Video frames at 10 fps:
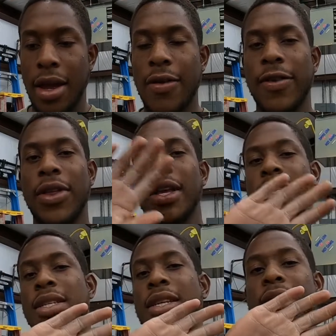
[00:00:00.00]
everything
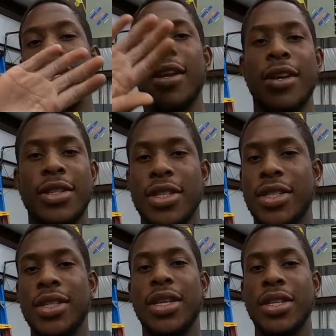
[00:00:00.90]
is in
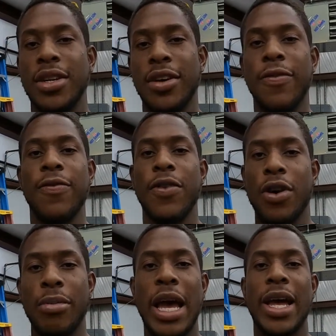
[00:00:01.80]
just such a good
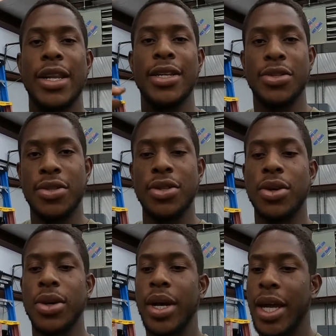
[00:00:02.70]
format and a
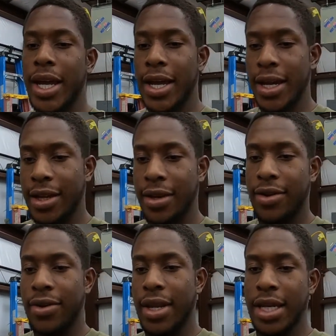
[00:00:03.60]
story, and it
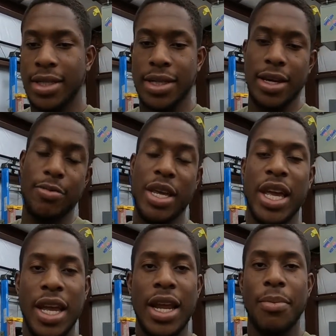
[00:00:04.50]
has like a
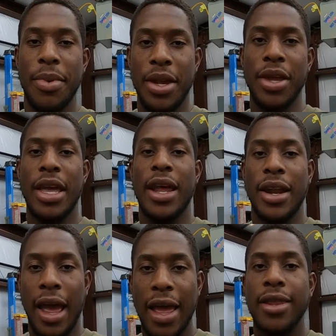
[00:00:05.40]
beginning, middle,
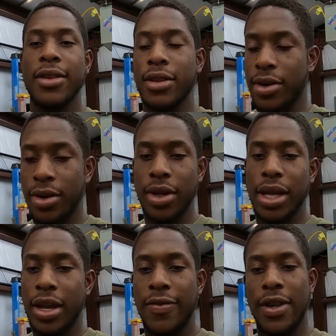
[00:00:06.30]
and end. Literally,
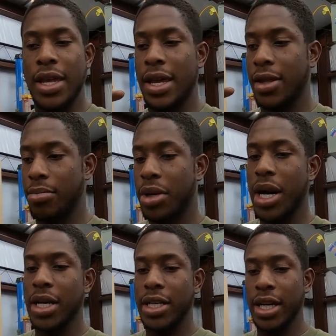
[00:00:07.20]
even like the
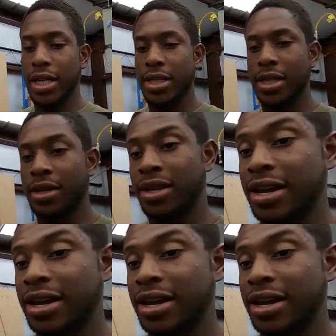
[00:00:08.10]
projects, they're